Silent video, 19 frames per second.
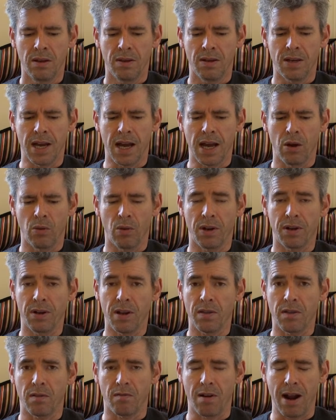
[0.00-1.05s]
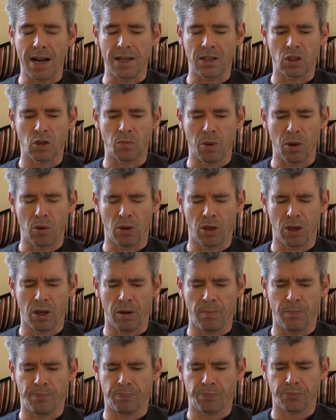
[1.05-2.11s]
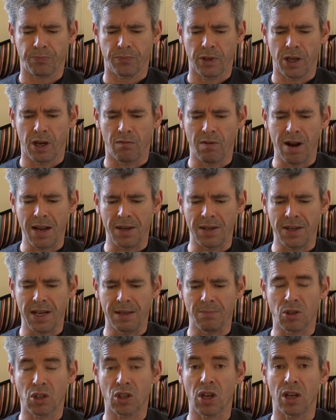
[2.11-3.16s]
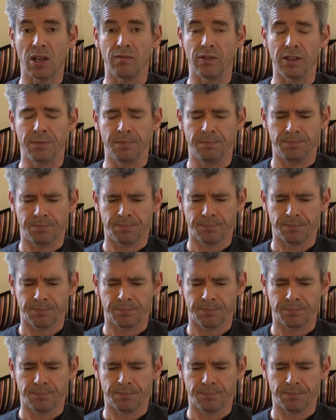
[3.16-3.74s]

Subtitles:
Now another rat spoke up, a rat named Sullivan.